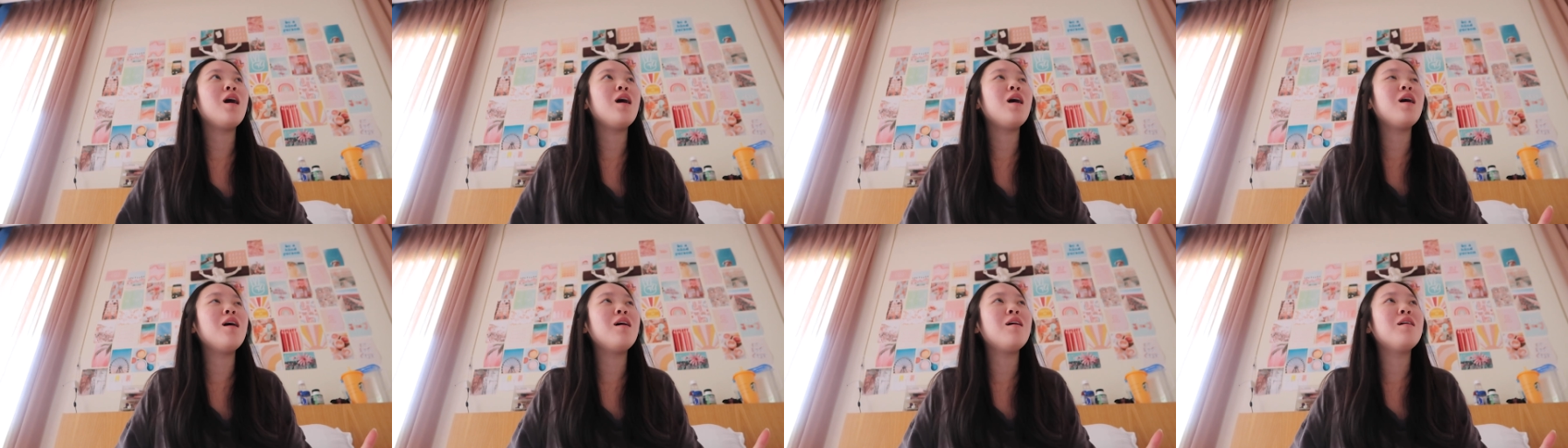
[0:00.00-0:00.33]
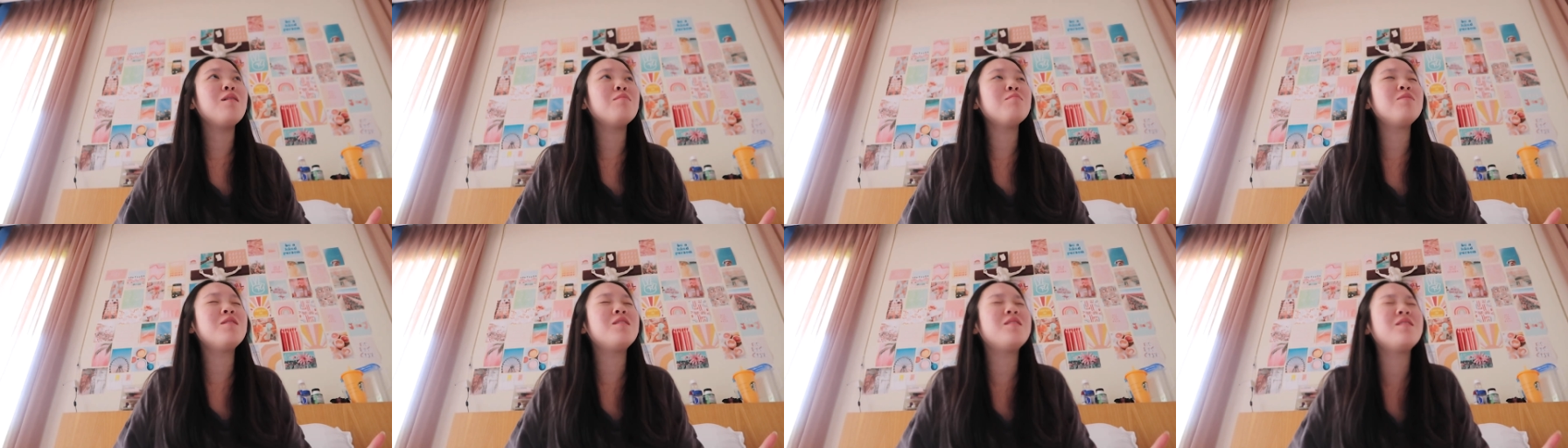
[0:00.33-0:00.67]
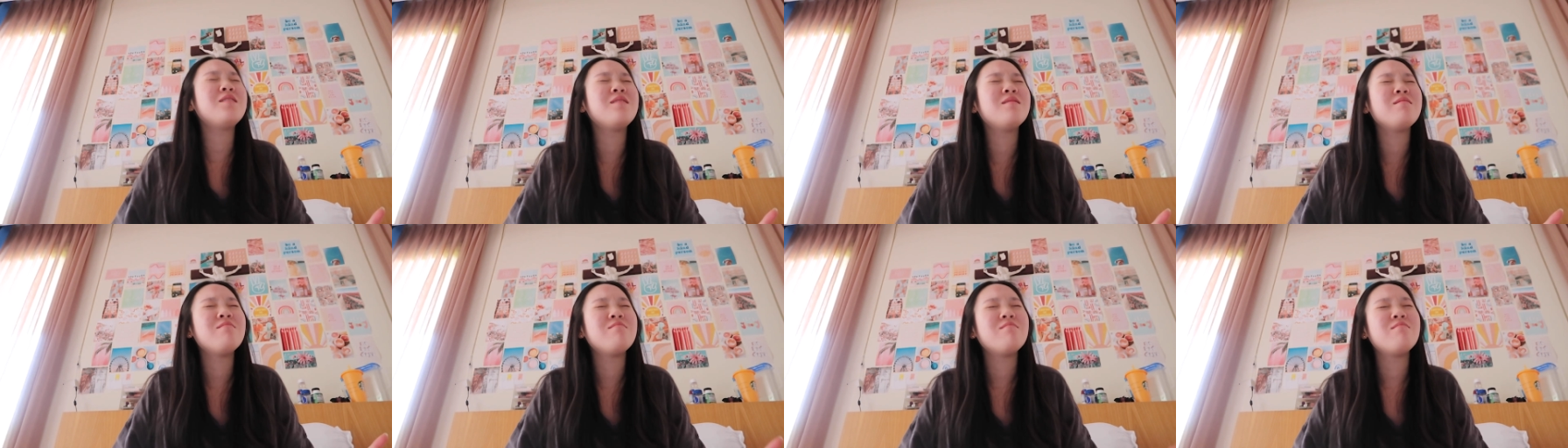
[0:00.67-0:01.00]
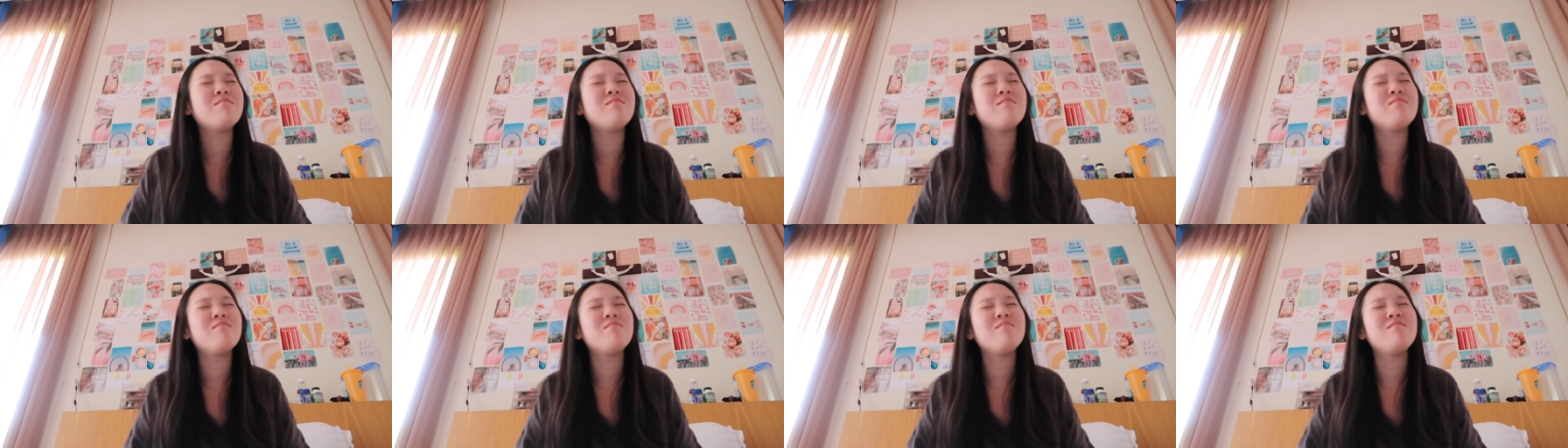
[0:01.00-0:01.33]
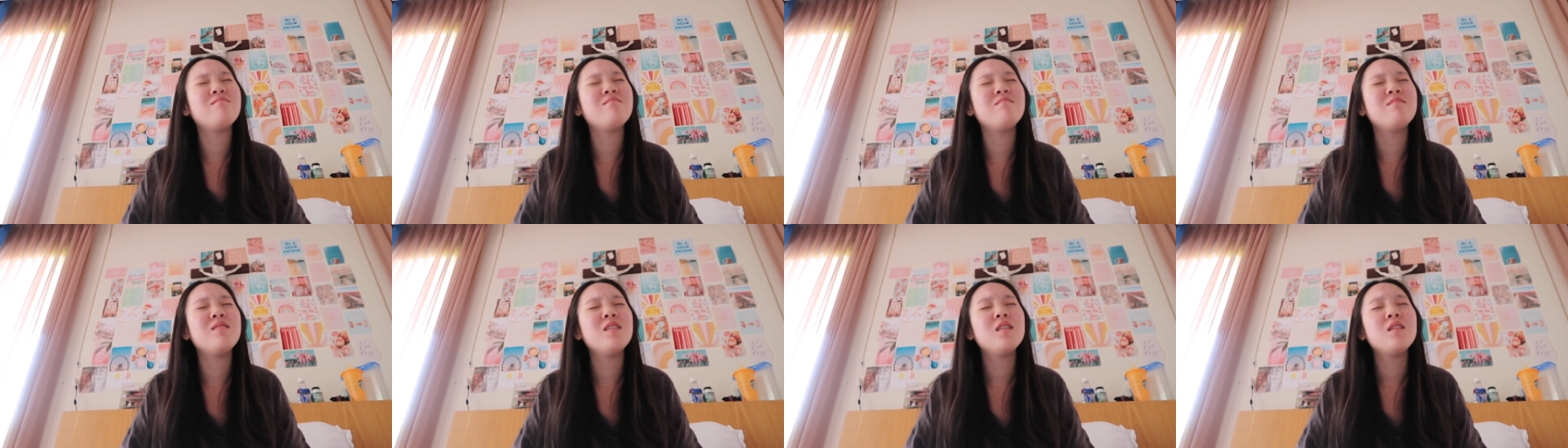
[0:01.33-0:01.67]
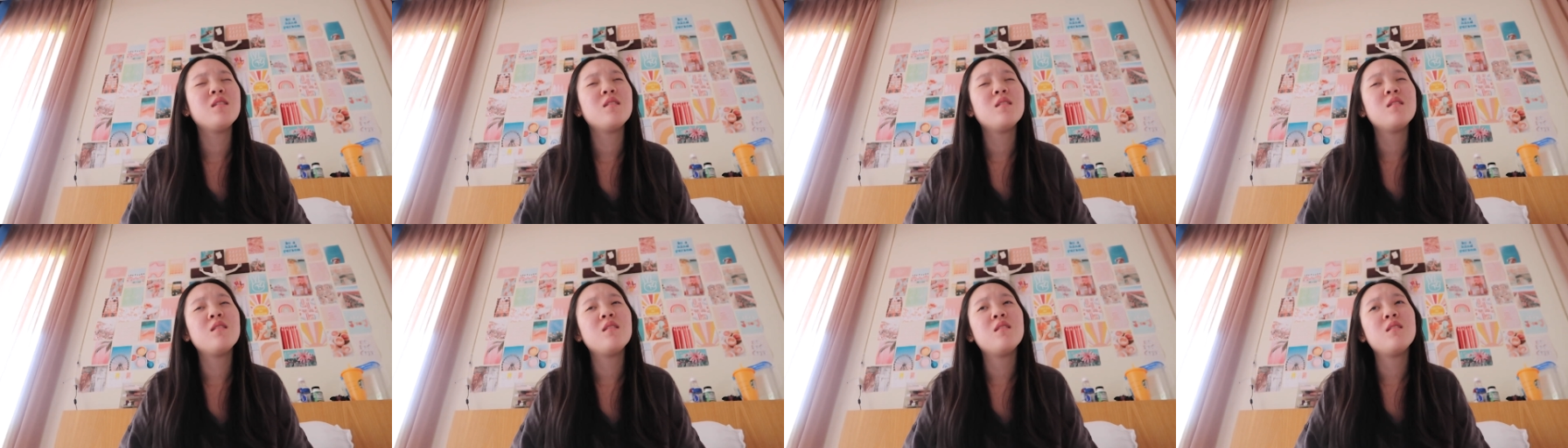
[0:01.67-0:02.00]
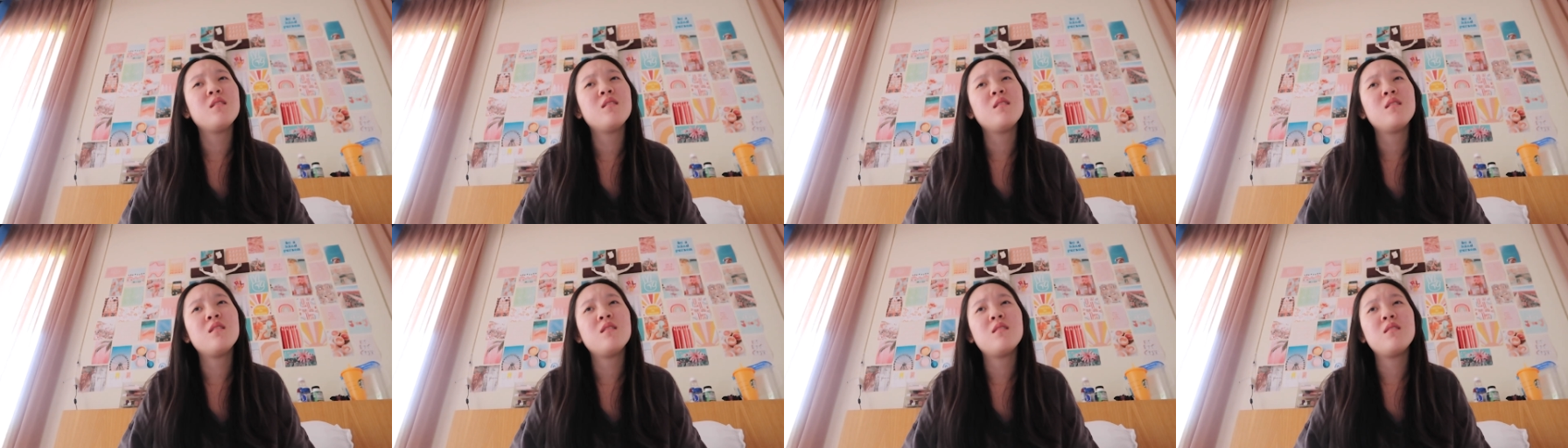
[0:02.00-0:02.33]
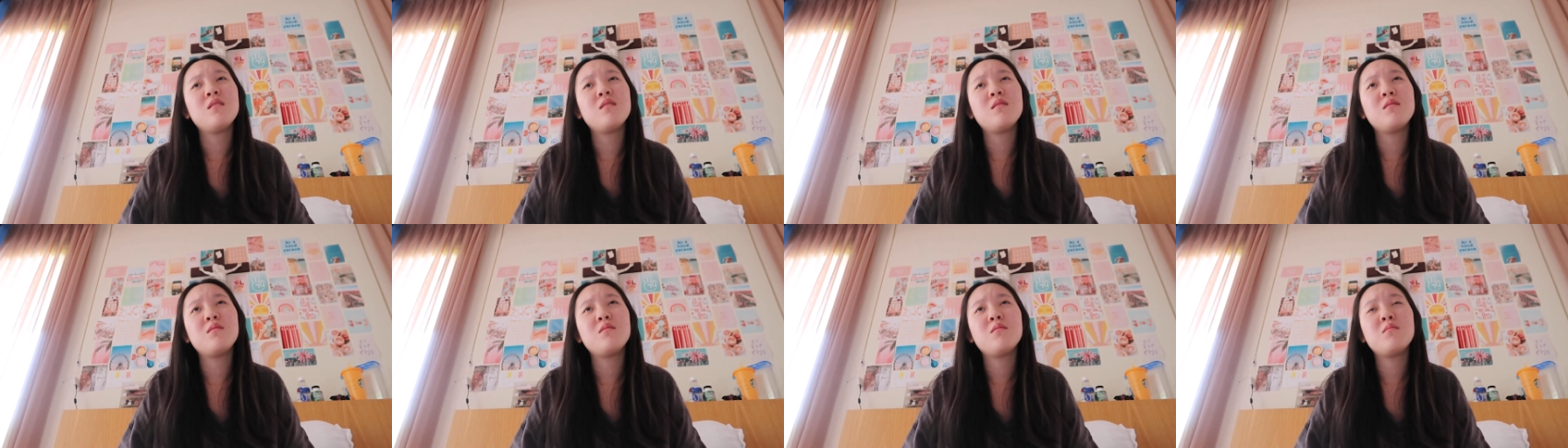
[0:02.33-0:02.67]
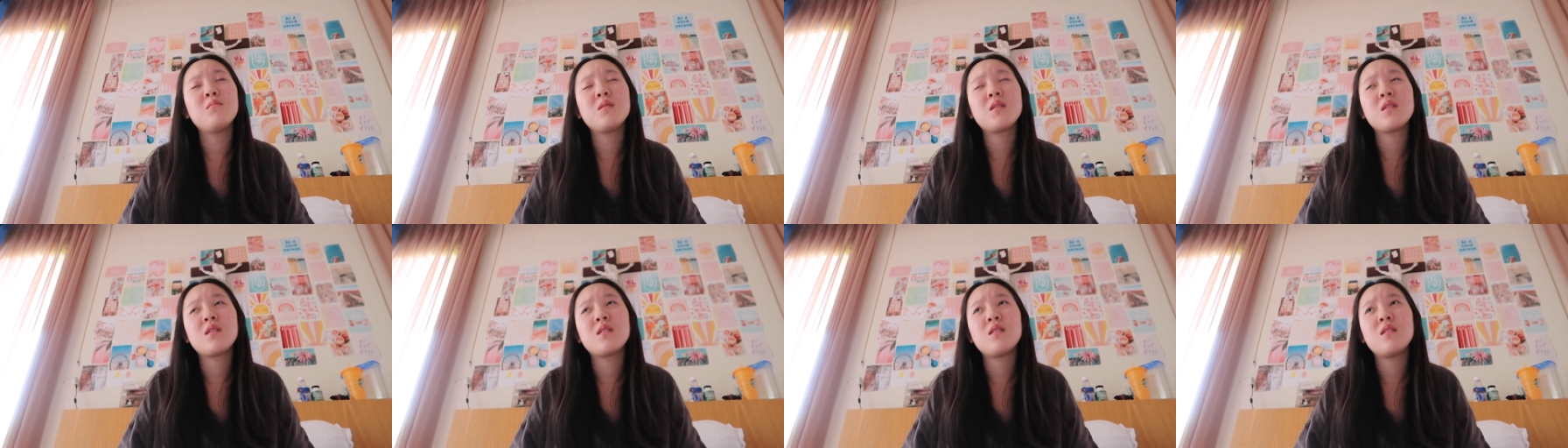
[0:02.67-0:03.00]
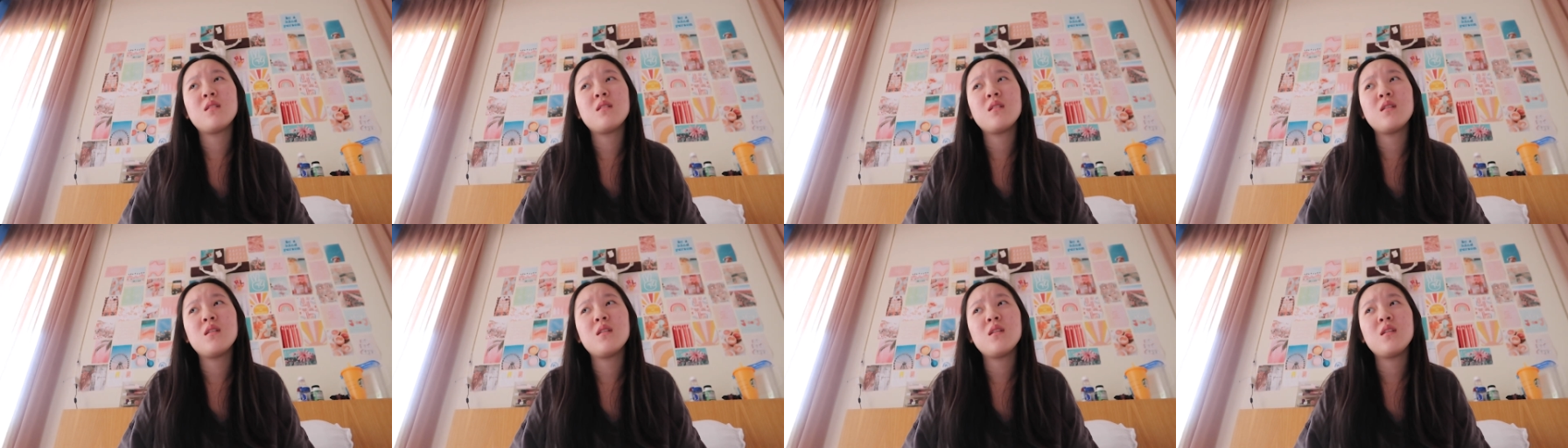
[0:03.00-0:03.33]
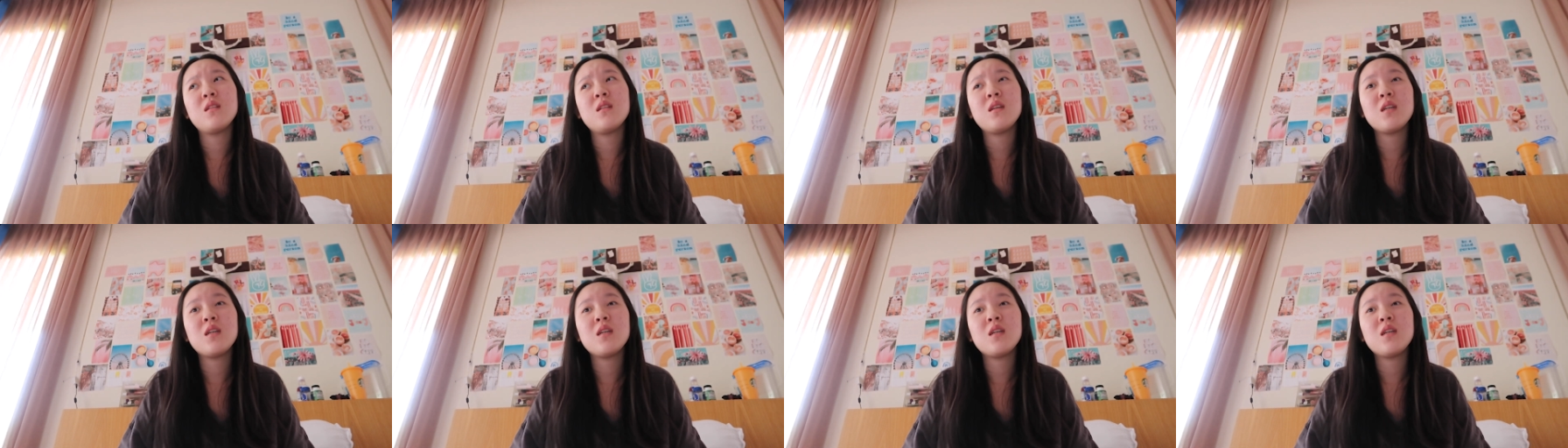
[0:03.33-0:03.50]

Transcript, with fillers: Um oh, my god.